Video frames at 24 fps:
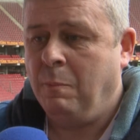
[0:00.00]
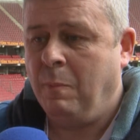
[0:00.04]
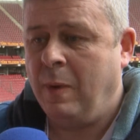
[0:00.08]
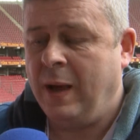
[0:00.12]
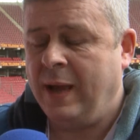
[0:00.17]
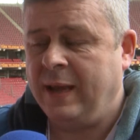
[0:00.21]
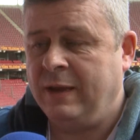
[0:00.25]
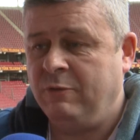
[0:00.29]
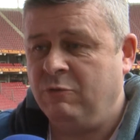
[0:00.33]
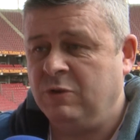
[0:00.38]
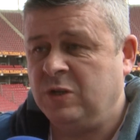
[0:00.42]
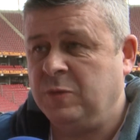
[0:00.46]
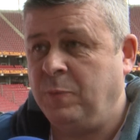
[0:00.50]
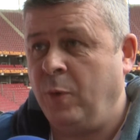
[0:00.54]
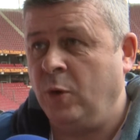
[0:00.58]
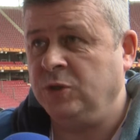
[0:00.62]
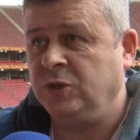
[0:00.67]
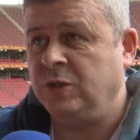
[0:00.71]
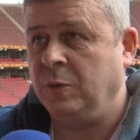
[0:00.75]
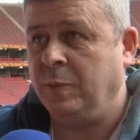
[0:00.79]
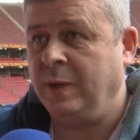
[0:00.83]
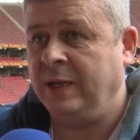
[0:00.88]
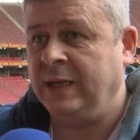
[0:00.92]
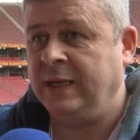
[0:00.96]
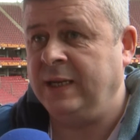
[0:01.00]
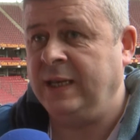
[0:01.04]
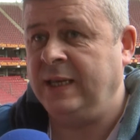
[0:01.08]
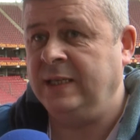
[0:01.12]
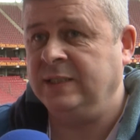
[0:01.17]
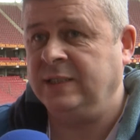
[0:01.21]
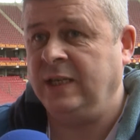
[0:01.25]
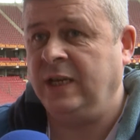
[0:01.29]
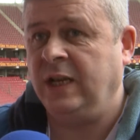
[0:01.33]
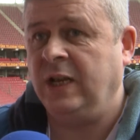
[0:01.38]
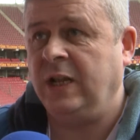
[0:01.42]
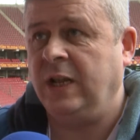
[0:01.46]
my
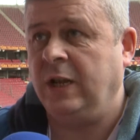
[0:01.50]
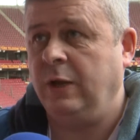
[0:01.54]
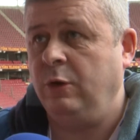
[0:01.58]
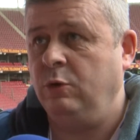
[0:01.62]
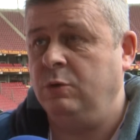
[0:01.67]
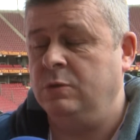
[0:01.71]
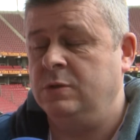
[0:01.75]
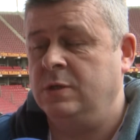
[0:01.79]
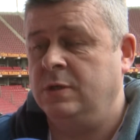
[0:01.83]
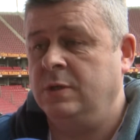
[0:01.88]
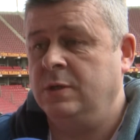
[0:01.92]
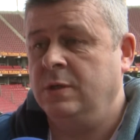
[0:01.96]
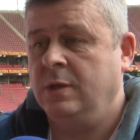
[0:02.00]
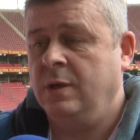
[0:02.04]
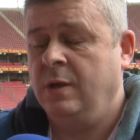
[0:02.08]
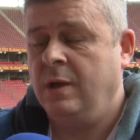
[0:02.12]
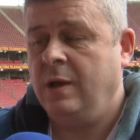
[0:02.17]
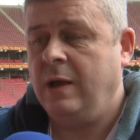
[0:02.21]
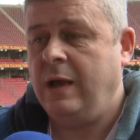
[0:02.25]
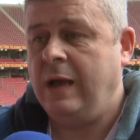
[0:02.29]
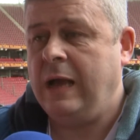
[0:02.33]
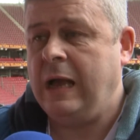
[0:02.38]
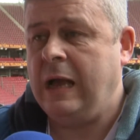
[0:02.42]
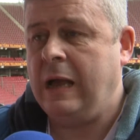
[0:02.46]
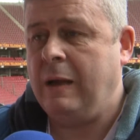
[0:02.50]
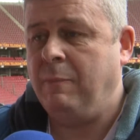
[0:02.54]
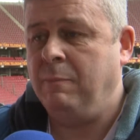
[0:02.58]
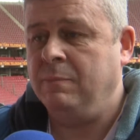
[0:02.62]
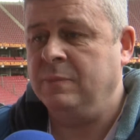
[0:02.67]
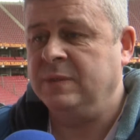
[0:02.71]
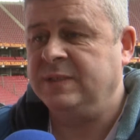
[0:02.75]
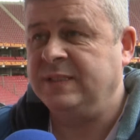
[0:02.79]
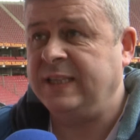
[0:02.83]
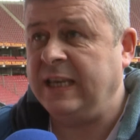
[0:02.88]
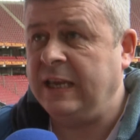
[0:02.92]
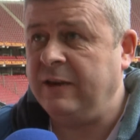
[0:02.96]
responsibilities include
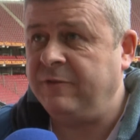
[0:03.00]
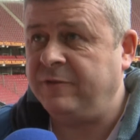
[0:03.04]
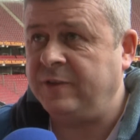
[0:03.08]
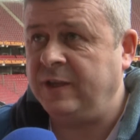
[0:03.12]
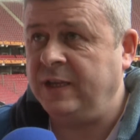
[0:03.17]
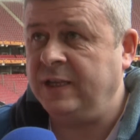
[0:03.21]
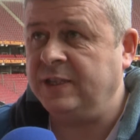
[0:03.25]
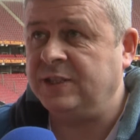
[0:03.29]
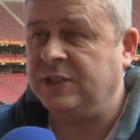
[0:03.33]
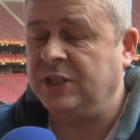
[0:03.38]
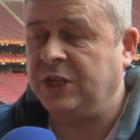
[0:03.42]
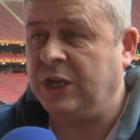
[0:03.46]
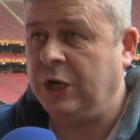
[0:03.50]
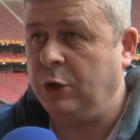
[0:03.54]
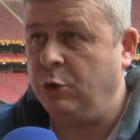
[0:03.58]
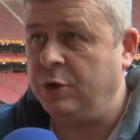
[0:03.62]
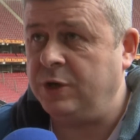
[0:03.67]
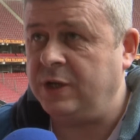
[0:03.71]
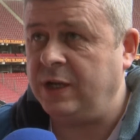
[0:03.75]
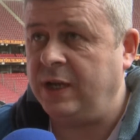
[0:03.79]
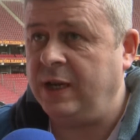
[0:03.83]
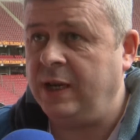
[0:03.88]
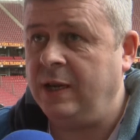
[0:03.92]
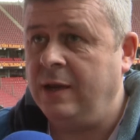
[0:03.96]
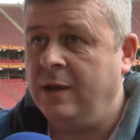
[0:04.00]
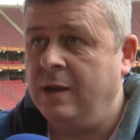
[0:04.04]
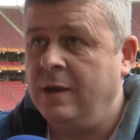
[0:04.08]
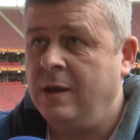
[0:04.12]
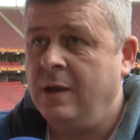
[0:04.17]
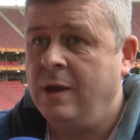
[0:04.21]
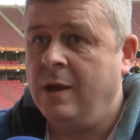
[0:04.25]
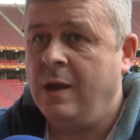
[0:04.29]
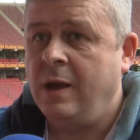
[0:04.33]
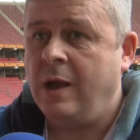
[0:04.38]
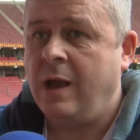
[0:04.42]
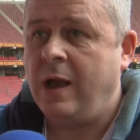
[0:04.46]
safety, security,
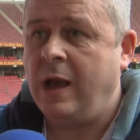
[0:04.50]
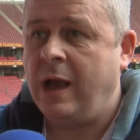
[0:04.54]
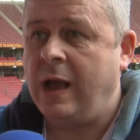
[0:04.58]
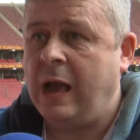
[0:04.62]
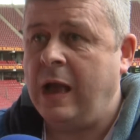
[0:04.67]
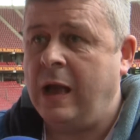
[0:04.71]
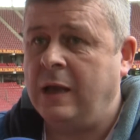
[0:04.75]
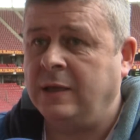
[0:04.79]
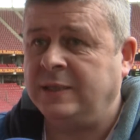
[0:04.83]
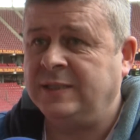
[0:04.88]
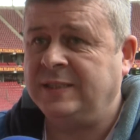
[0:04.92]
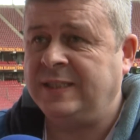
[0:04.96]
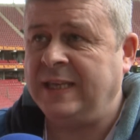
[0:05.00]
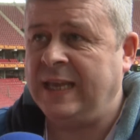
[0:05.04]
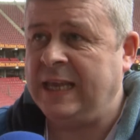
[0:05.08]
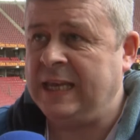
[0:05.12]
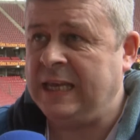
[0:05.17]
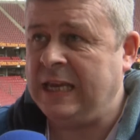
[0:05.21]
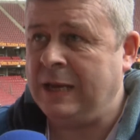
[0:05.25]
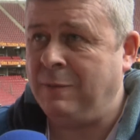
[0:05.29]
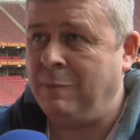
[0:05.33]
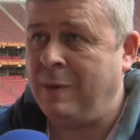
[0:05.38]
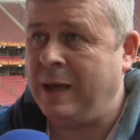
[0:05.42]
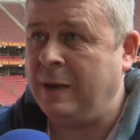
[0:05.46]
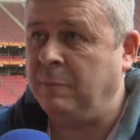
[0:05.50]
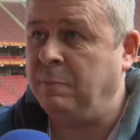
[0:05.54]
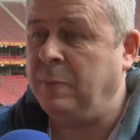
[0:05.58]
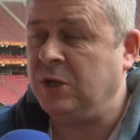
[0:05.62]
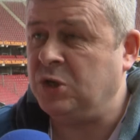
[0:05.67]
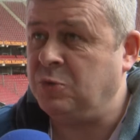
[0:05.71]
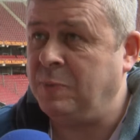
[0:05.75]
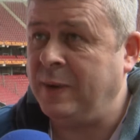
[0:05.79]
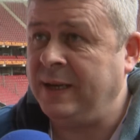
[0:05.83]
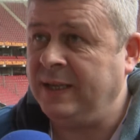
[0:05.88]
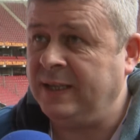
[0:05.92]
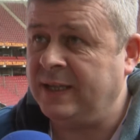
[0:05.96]
stadium and
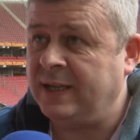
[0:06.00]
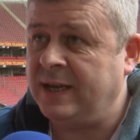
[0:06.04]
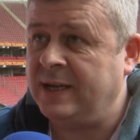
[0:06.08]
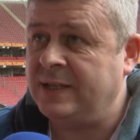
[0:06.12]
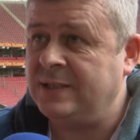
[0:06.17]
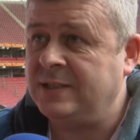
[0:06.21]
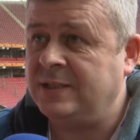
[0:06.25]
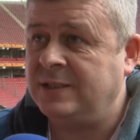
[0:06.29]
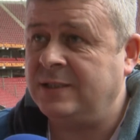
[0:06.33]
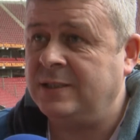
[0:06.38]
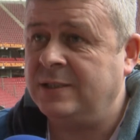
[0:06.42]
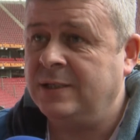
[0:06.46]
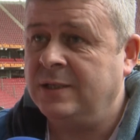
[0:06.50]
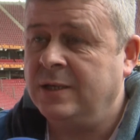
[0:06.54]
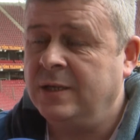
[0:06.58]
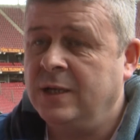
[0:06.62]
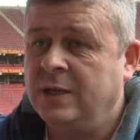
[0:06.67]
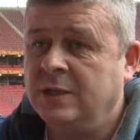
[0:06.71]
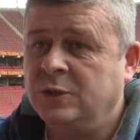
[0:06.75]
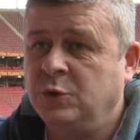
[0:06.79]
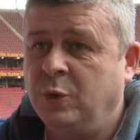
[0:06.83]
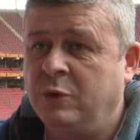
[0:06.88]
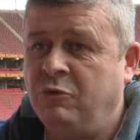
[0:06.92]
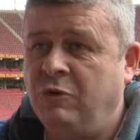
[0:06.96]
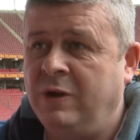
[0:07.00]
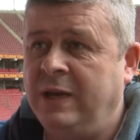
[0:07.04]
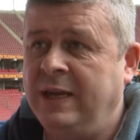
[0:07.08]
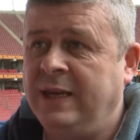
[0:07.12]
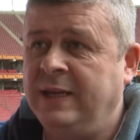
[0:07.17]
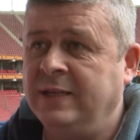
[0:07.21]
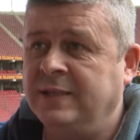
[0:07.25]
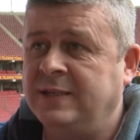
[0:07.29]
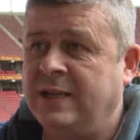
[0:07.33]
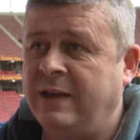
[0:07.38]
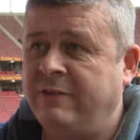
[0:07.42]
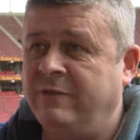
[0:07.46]
pitch maintenance. So it
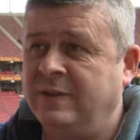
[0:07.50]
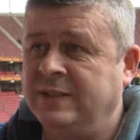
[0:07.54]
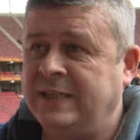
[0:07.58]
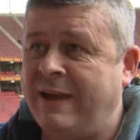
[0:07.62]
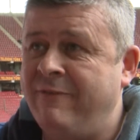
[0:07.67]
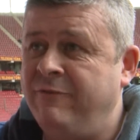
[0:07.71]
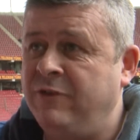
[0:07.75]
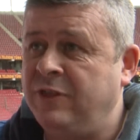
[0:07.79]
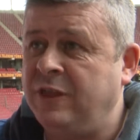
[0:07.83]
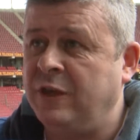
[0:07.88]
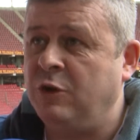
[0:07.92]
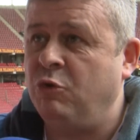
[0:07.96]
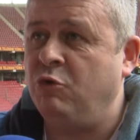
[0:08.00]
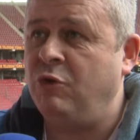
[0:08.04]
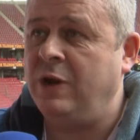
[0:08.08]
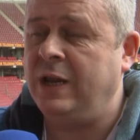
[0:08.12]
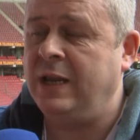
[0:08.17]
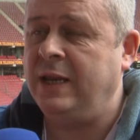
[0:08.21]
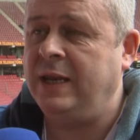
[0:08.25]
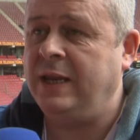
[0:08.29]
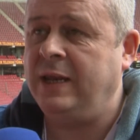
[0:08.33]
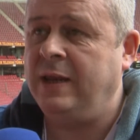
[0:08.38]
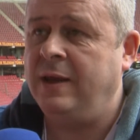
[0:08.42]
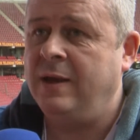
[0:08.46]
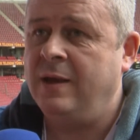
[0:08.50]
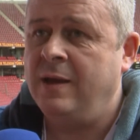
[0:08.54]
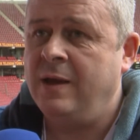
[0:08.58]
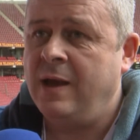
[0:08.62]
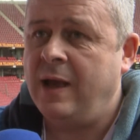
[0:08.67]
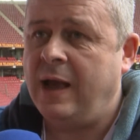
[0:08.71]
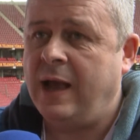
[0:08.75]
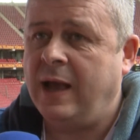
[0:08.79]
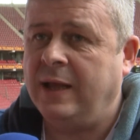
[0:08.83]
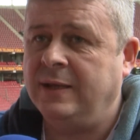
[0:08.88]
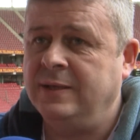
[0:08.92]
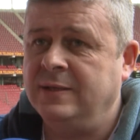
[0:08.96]
really covers everything really
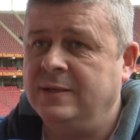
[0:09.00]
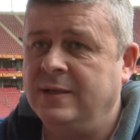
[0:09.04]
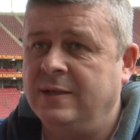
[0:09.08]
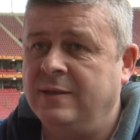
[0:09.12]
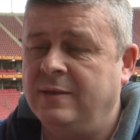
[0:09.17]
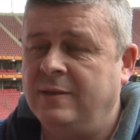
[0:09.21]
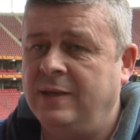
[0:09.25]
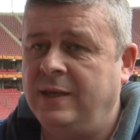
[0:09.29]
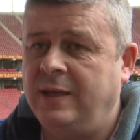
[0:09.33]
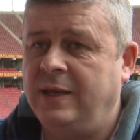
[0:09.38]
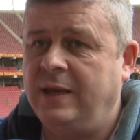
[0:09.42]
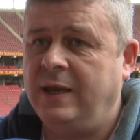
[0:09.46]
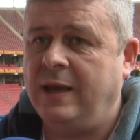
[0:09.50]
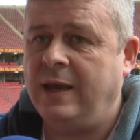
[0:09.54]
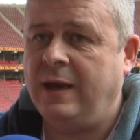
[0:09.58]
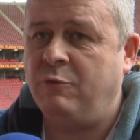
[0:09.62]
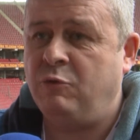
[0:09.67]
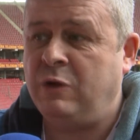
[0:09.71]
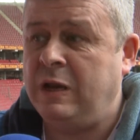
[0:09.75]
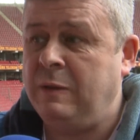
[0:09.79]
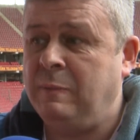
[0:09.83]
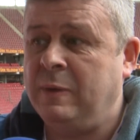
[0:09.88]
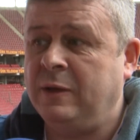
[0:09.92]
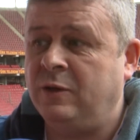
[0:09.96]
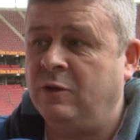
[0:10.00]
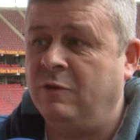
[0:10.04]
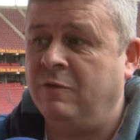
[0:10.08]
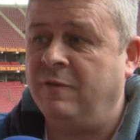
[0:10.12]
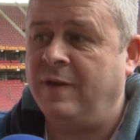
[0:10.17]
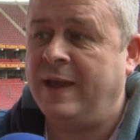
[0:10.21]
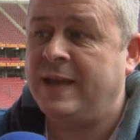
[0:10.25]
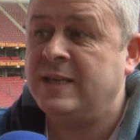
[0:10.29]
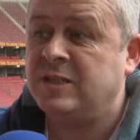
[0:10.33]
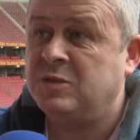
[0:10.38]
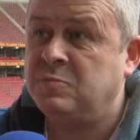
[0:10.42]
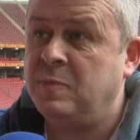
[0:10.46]
under the remit of
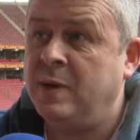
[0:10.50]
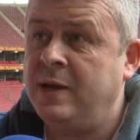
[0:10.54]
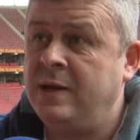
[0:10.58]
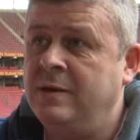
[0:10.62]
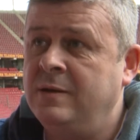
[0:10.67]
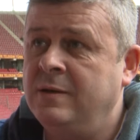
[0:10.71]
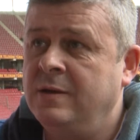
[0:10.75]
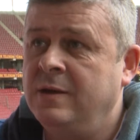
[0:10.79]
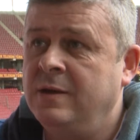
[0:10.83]
ESSMA.